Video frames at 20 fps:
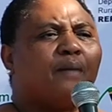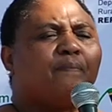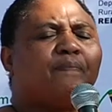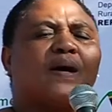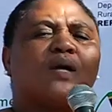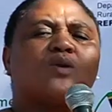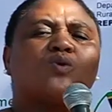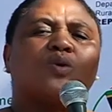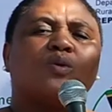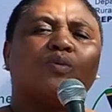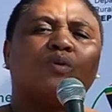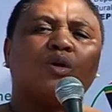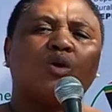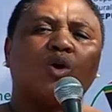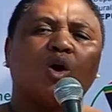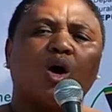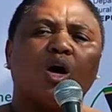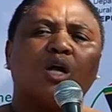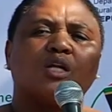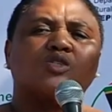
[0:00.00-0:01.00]
But we
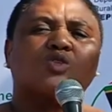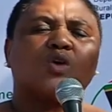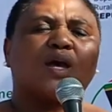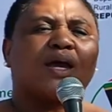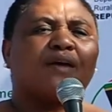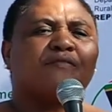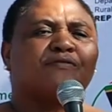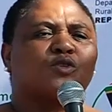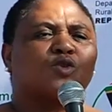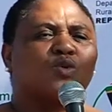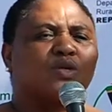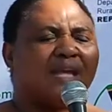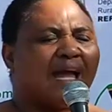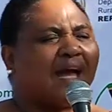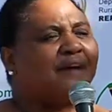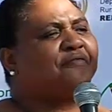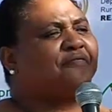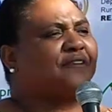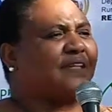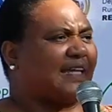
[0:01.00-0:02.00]
will also have to
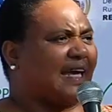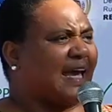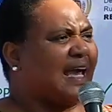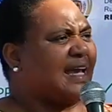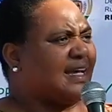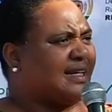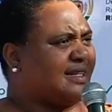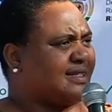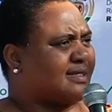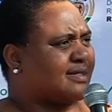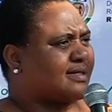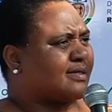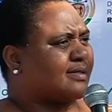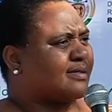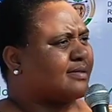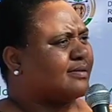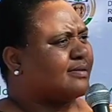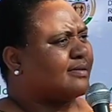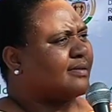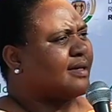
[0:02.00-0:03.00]
navigate
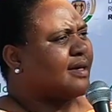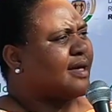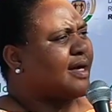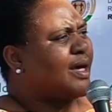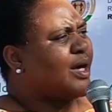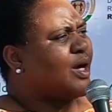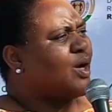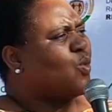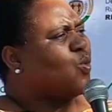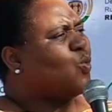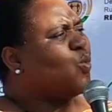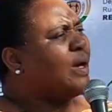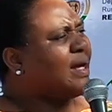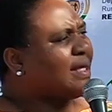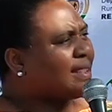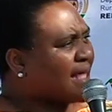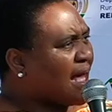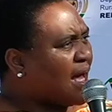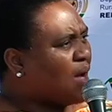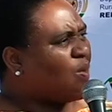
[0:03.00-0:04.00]

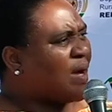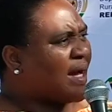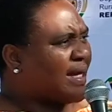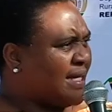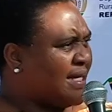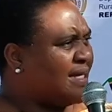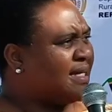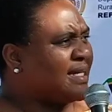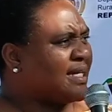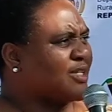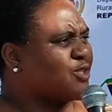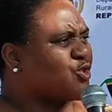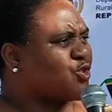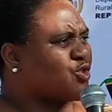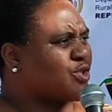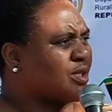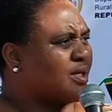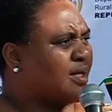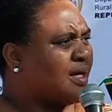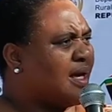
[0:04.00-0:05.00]
with our
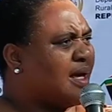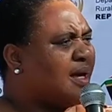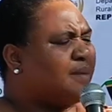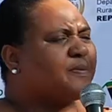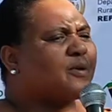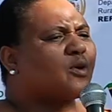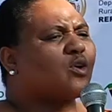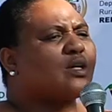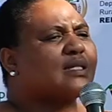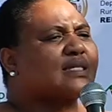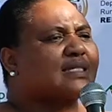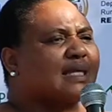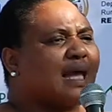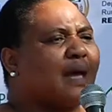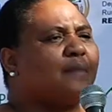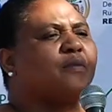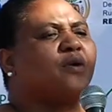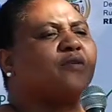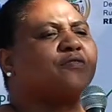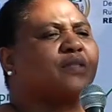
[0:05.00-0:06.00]
industry, because
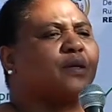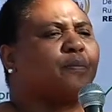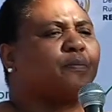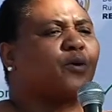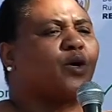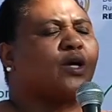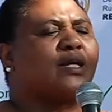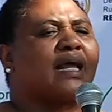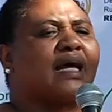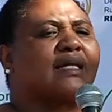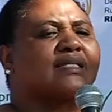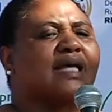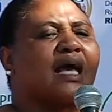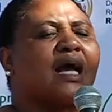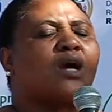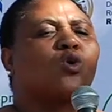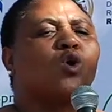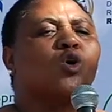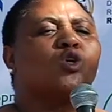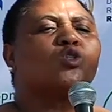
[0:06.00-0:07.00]
some of the products
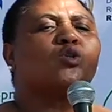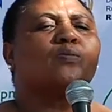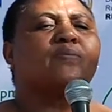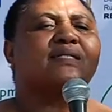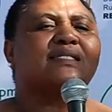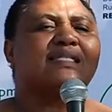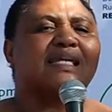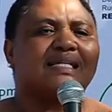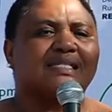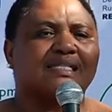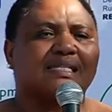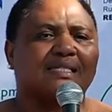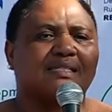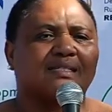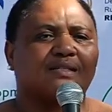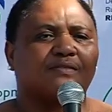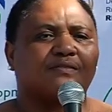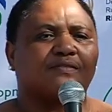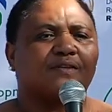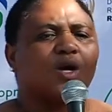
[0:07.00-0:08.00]
are going to be
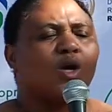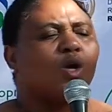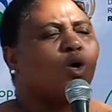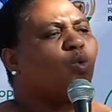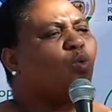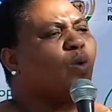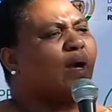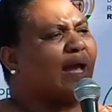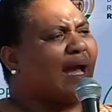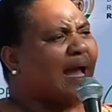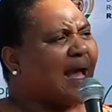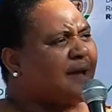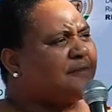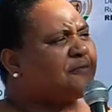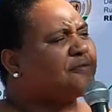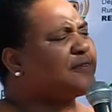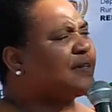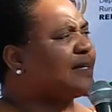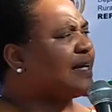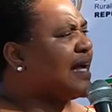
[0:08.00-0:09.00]
sensitive, where
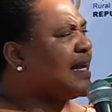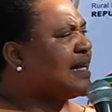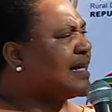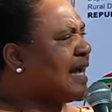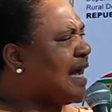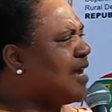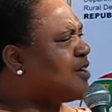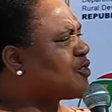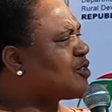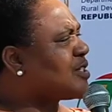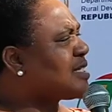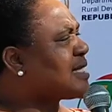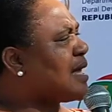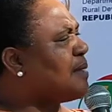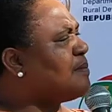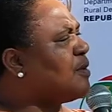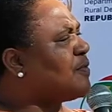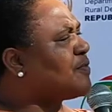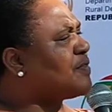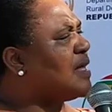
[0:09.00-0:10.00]
African countries,
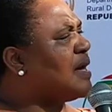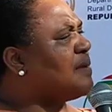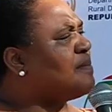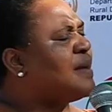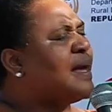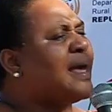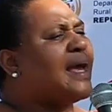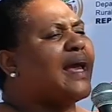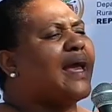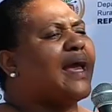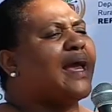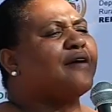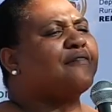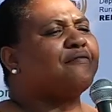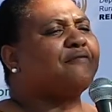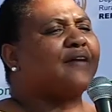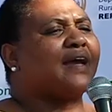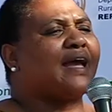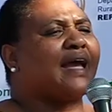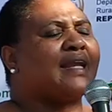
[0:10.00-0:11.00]
some of them
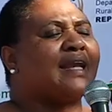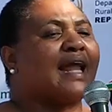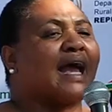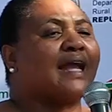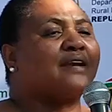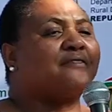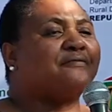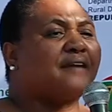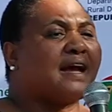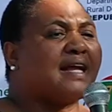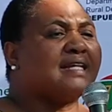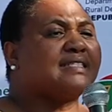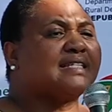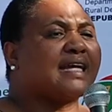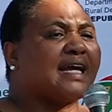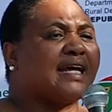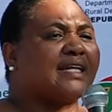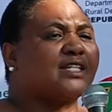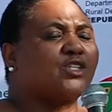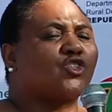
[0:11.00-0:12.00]
have an
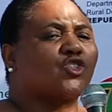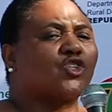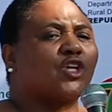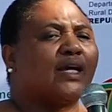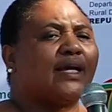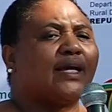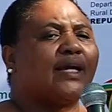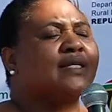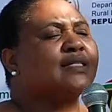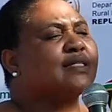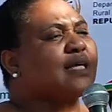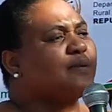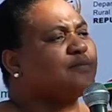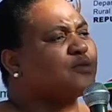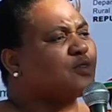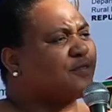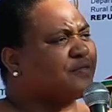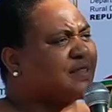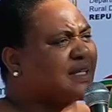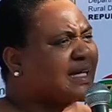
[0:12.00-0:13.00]
advantage in
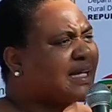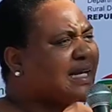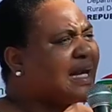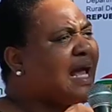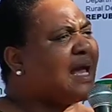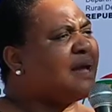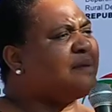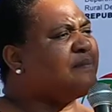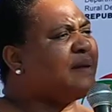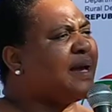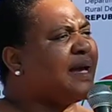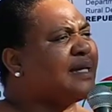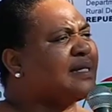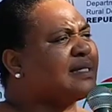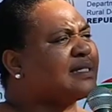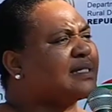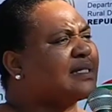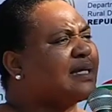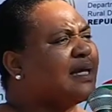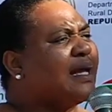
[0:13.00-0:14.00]
terms of the
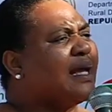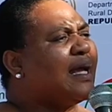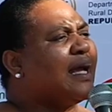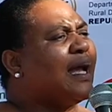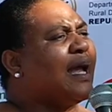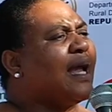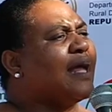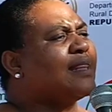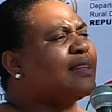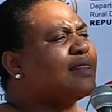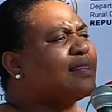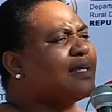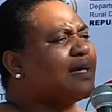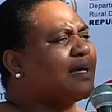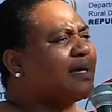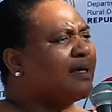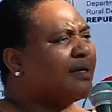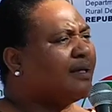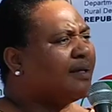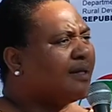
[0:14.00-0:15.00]
climate and
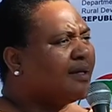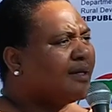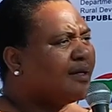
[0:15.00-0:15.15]
the